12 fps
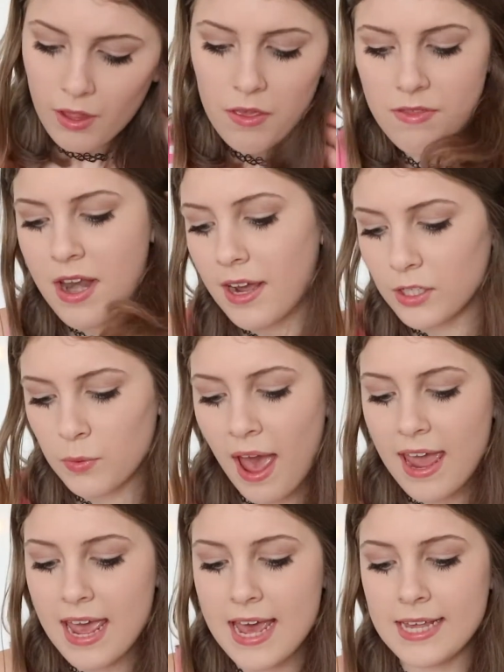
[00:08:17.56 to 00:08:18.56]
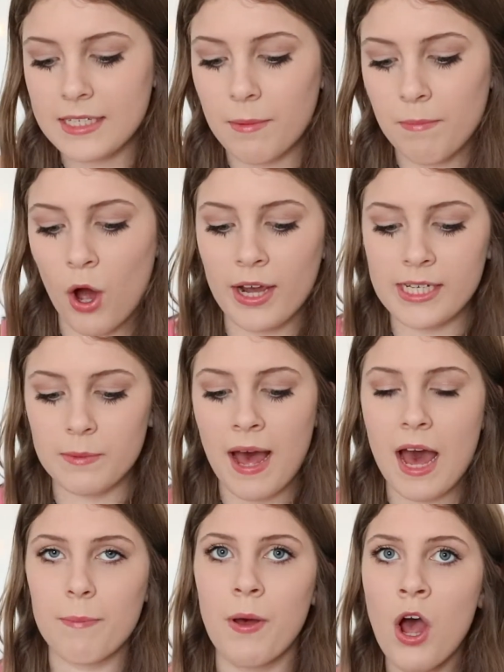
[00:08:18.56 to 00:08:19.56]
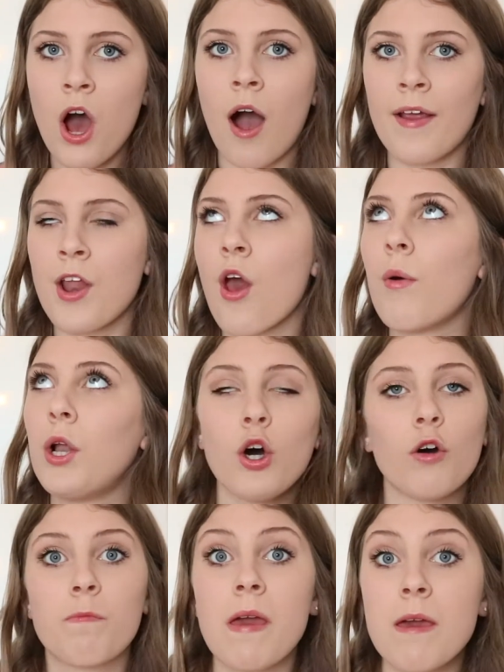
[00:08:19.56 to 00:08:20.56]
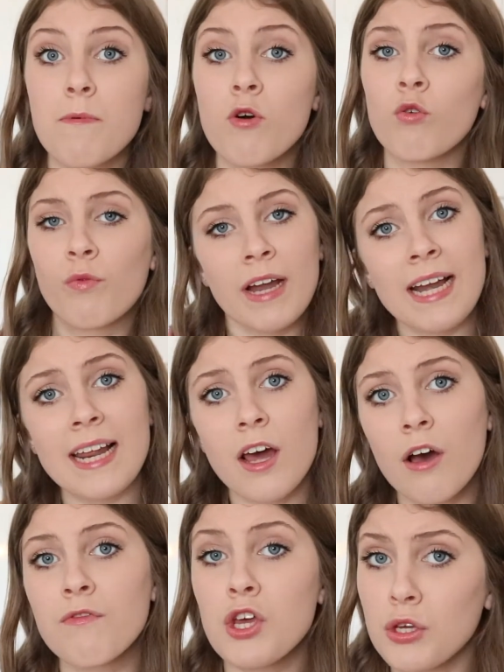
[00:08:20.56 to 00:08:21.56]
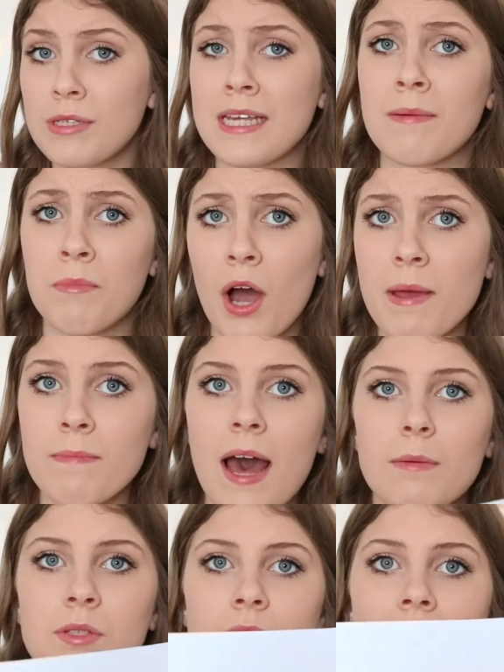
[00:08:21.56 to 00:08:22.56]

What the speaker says: The next way is a mind map. I know a lot of people really love using mind maps,